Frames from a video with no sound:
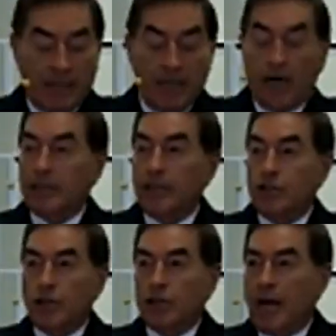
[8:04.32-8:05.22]
de
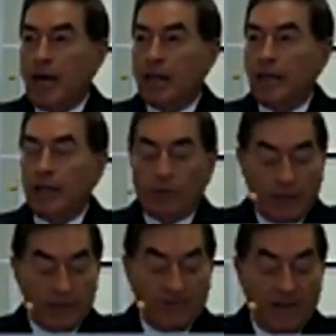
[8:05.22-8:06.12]
Chardin and all his
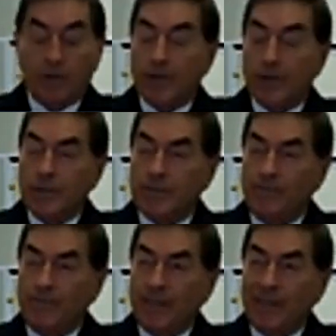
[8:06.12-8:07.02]
followers
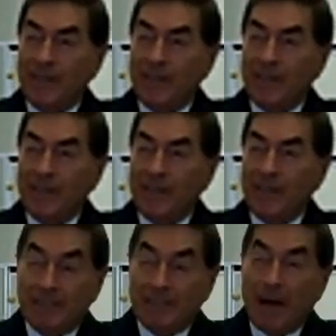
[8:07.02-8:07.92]
is that the
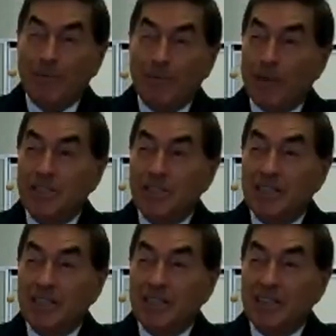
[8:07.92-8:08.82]
Bible is
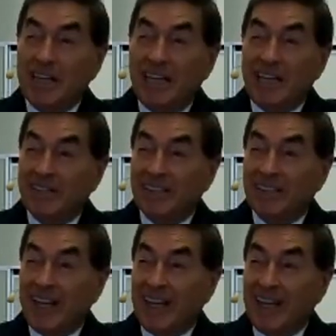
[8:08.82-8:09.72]
clear on that.
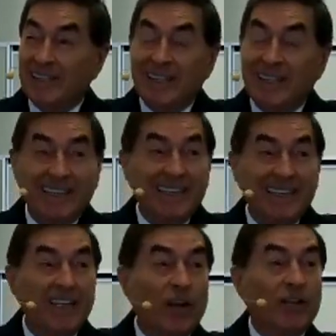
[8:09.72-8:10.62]
He did not
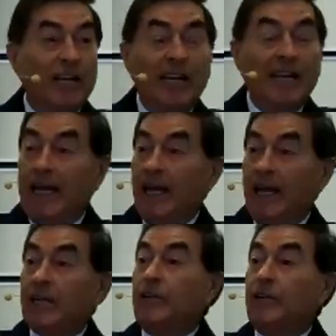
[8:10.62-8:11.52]

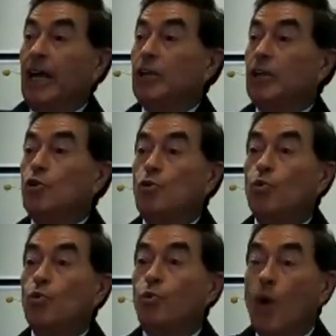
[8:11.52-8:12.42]
create
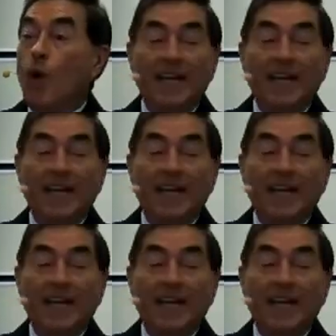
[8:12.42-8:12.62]
one